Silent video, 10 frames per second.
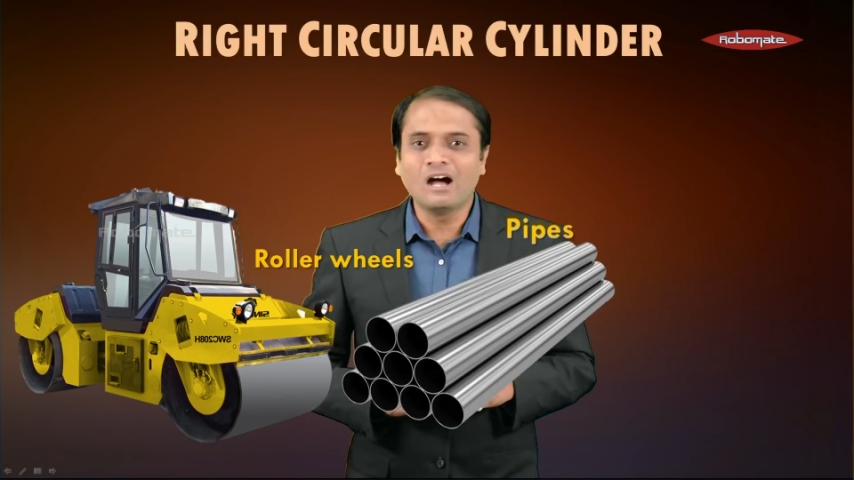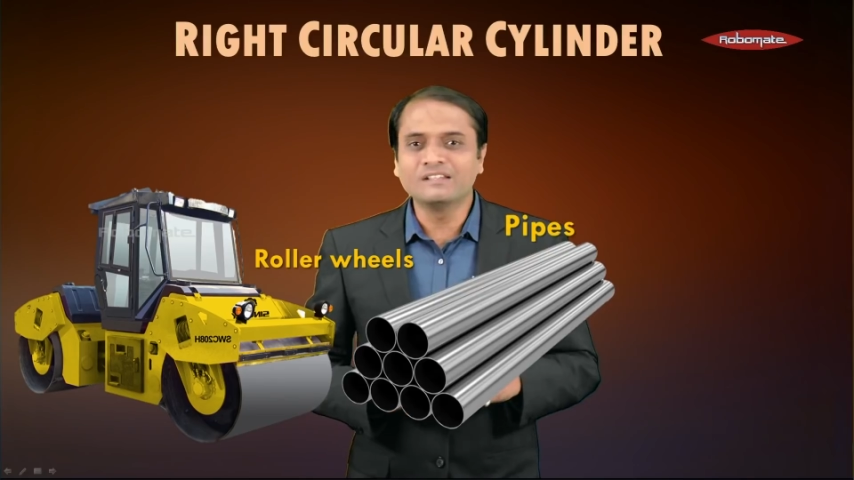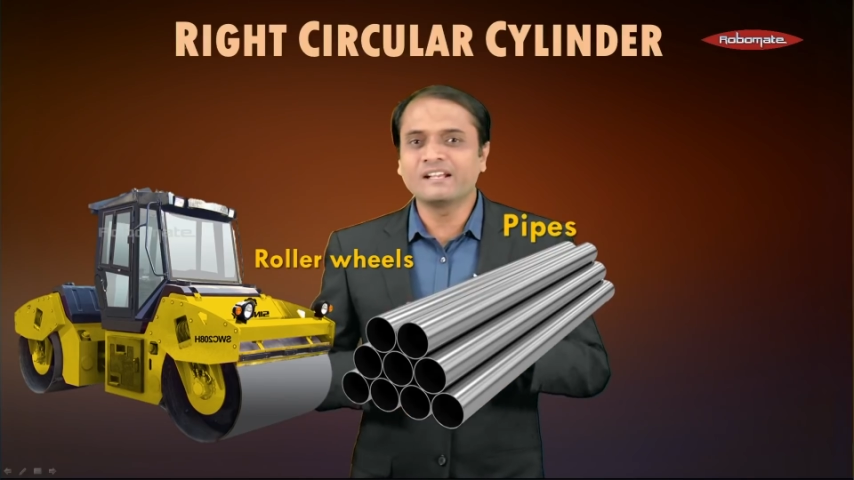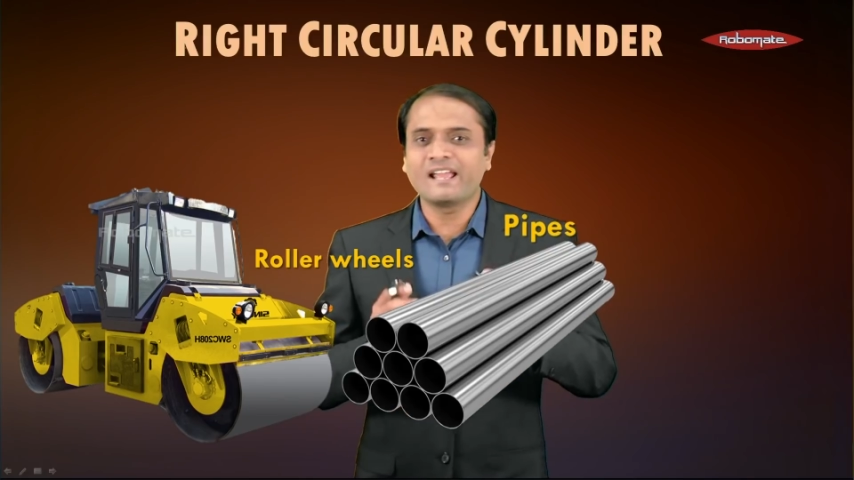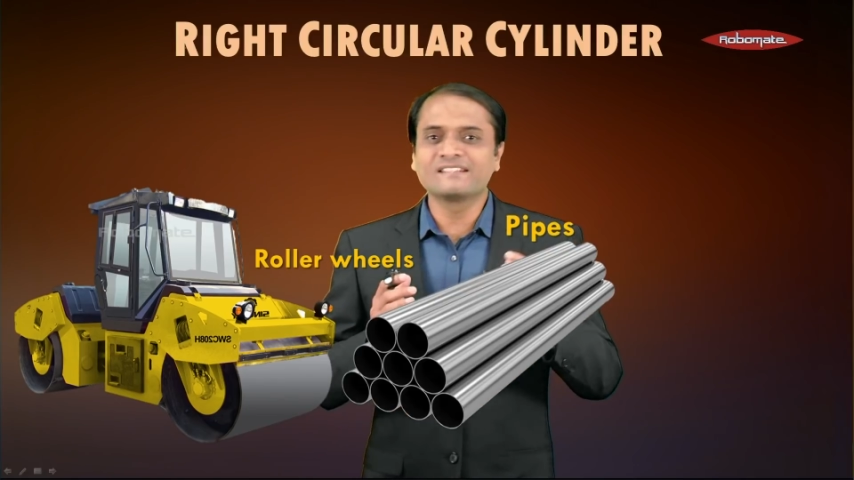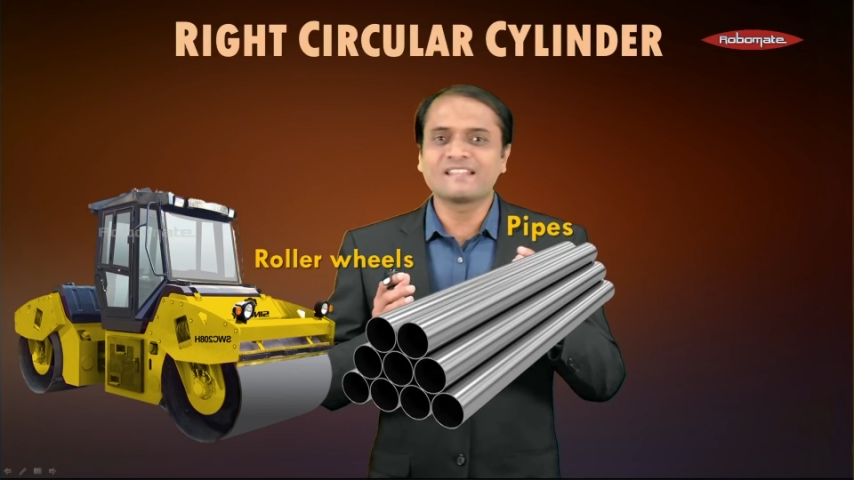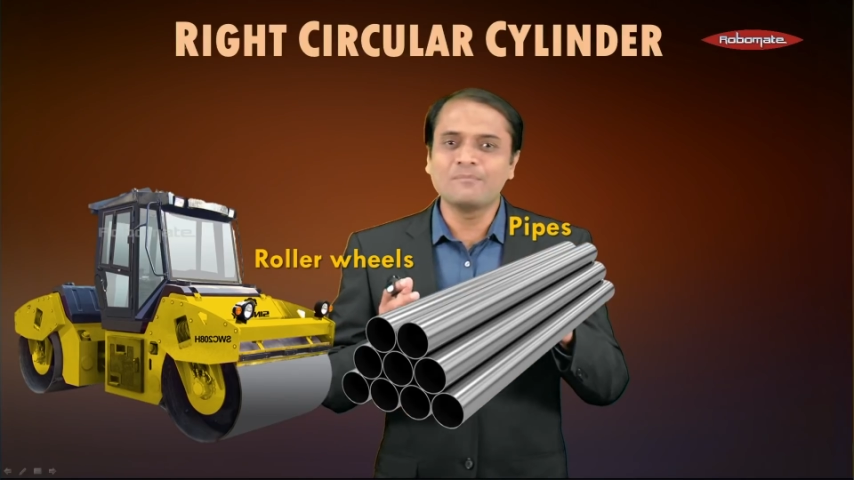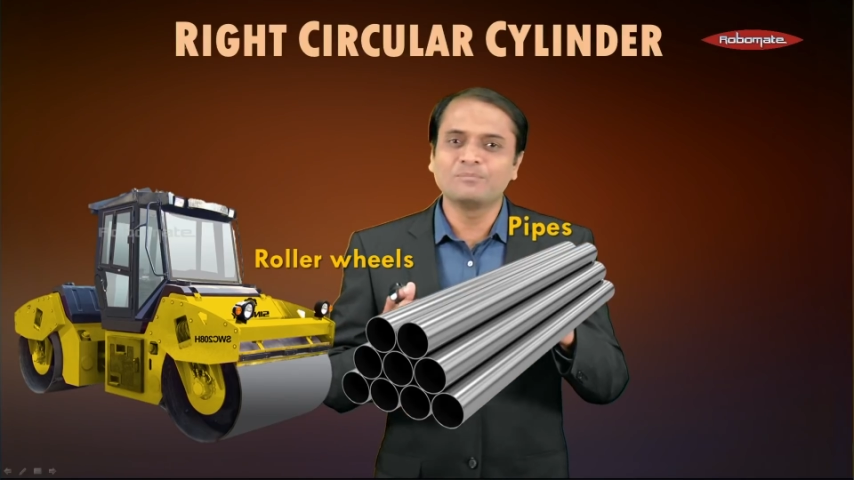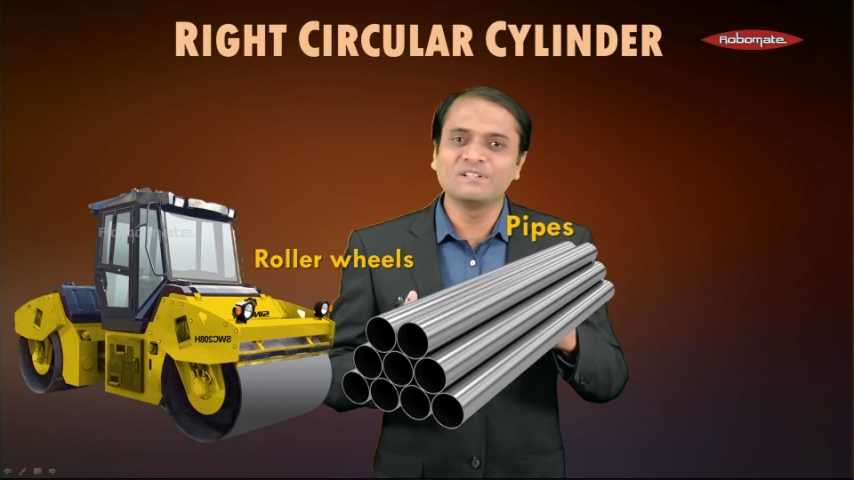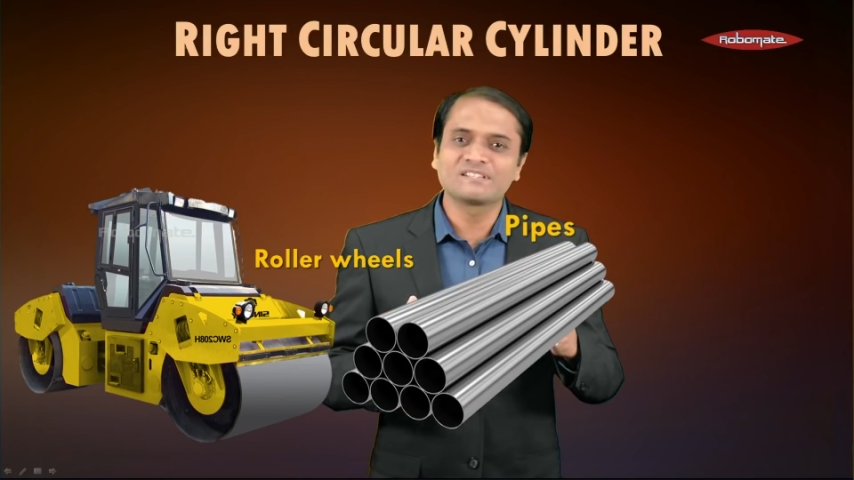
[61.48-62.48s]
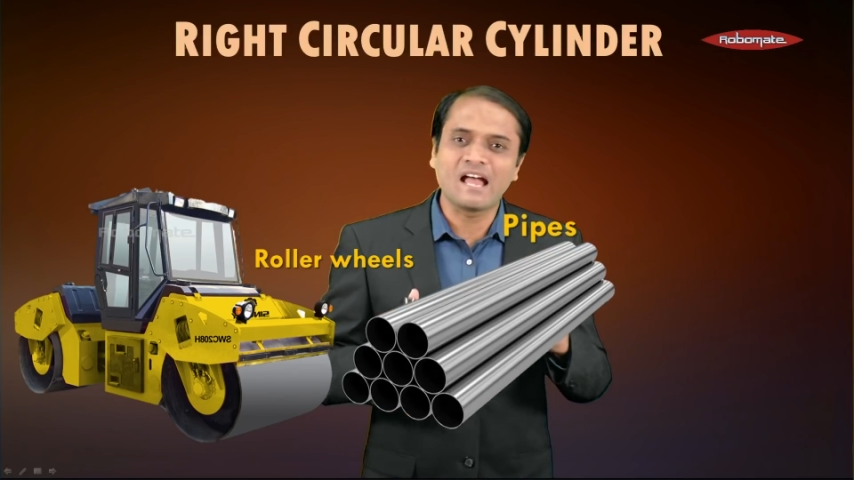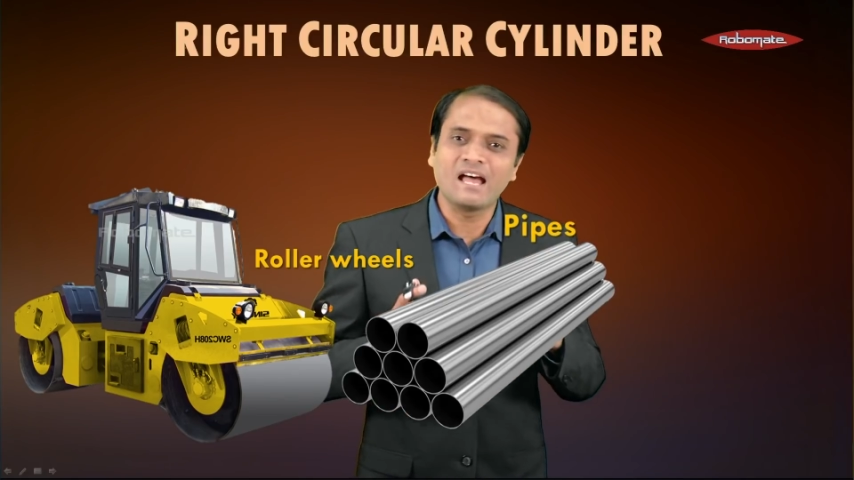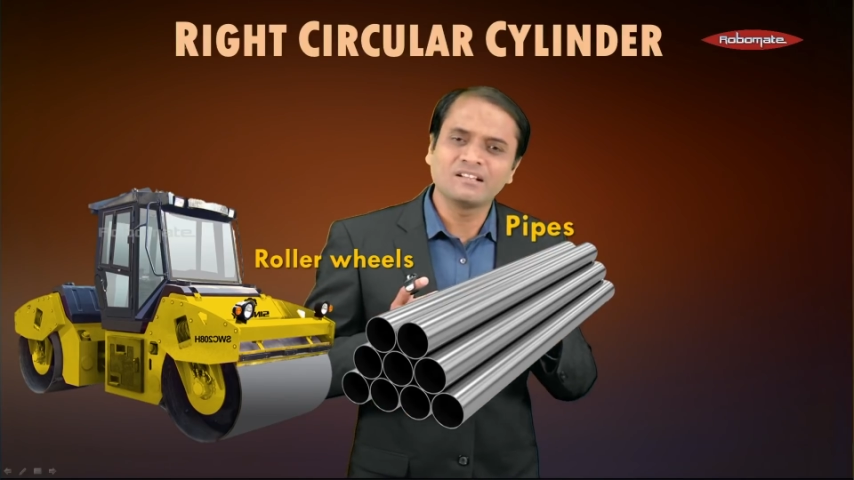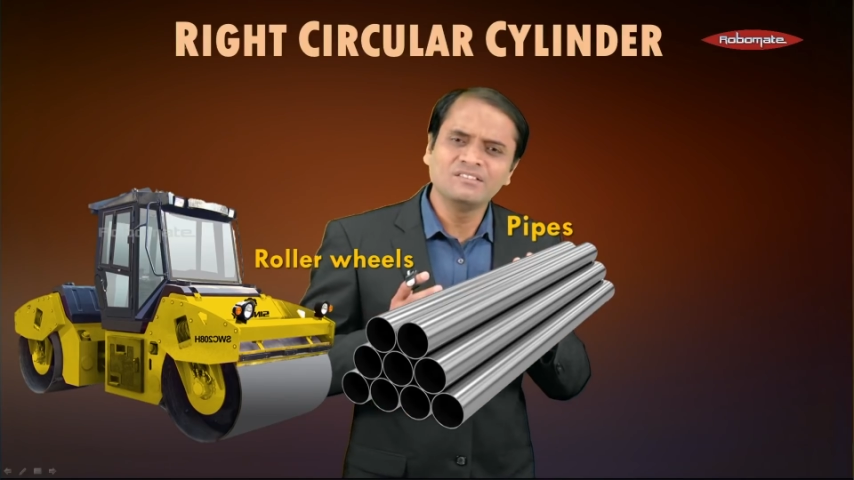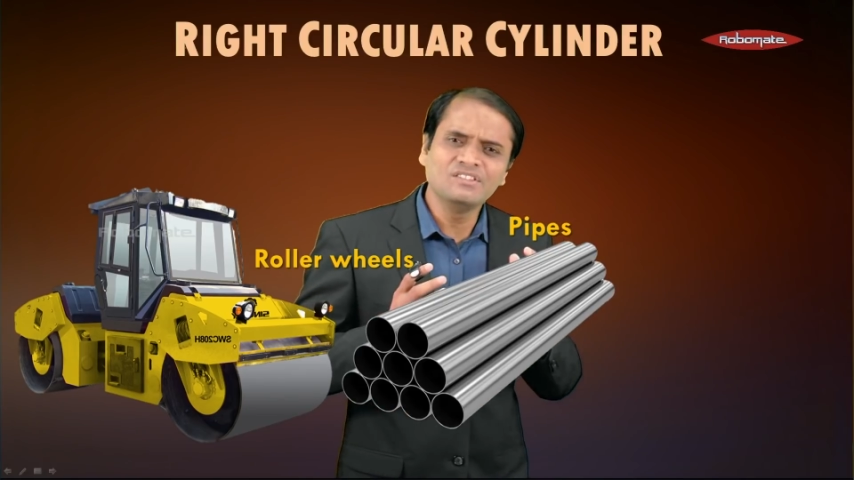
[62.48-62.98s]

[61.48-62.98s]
Other examples are